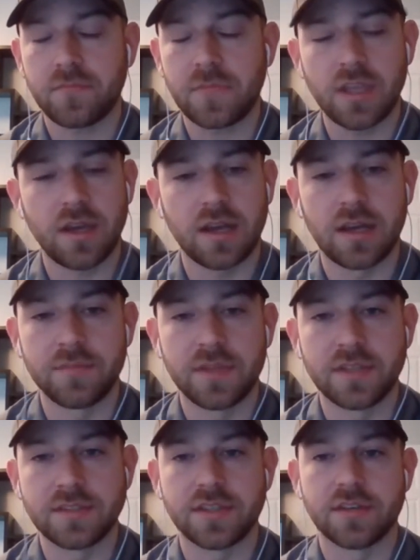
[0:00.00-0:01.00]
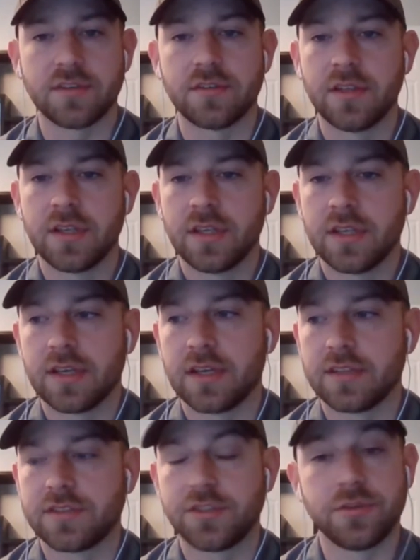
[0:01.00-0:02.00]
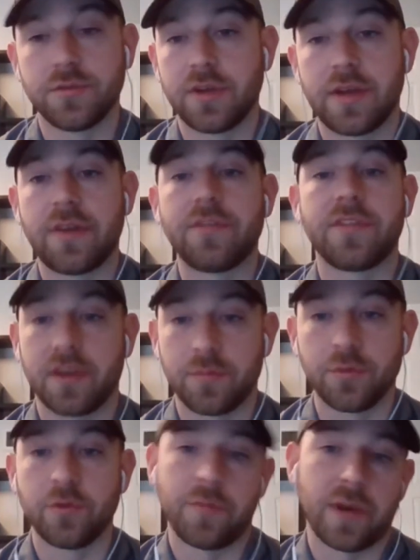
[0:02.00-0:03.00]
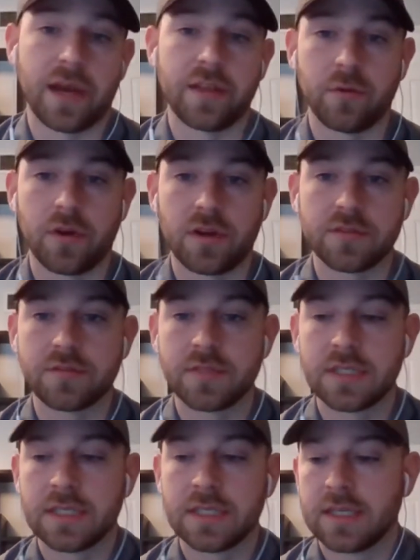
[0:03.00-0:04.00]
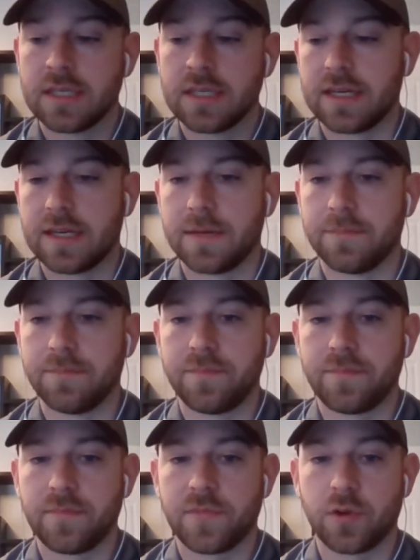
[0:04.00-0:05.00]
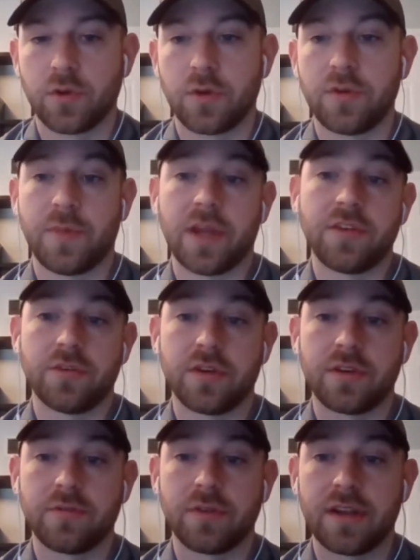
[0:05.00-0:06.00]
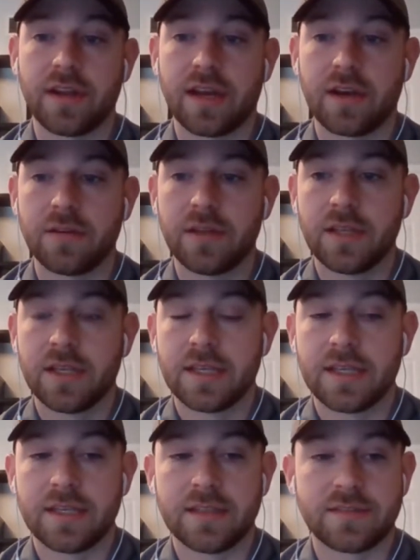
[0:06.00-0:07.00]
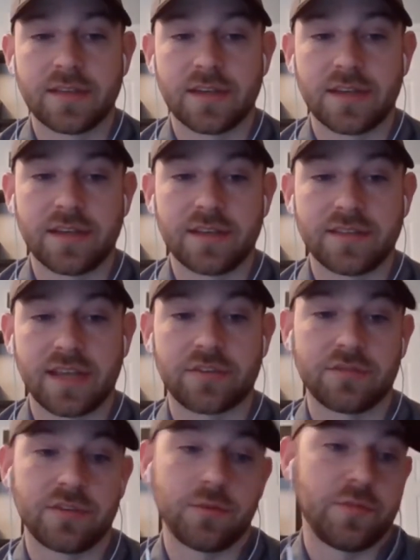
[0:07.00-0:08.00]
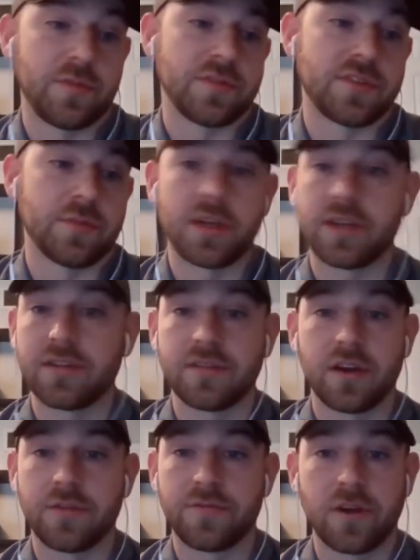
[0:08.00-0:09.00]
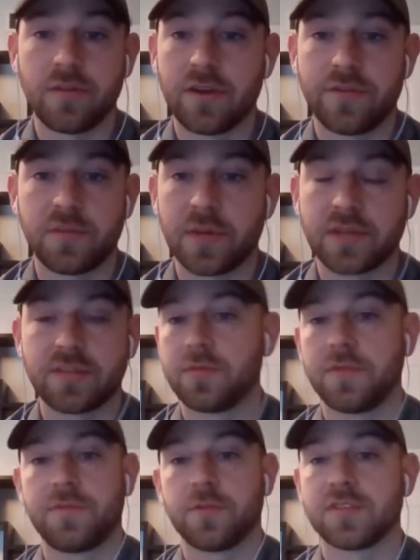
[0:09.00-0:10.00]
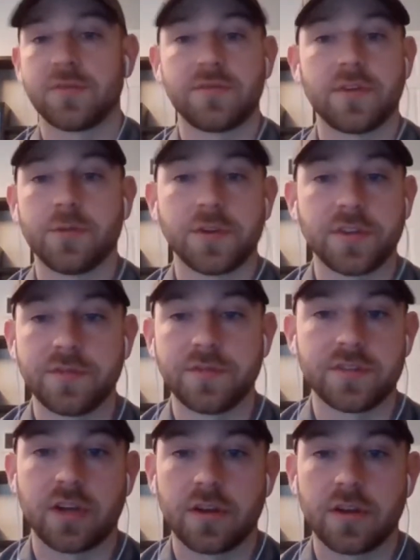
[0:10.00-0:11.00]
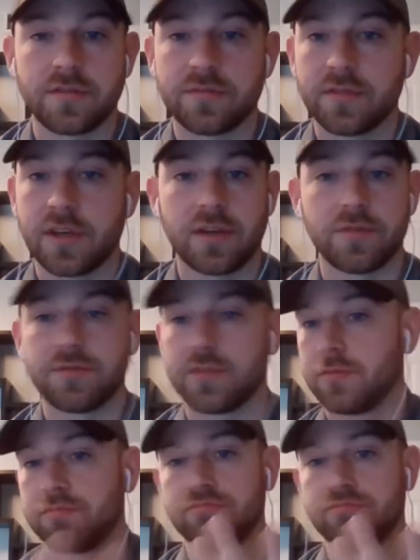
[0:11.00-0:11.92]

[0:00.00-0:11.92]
until you have everything approved behind the walls. So what we've been doing right now is actually we've been submitting for our rough inspections before some of our work even starts. So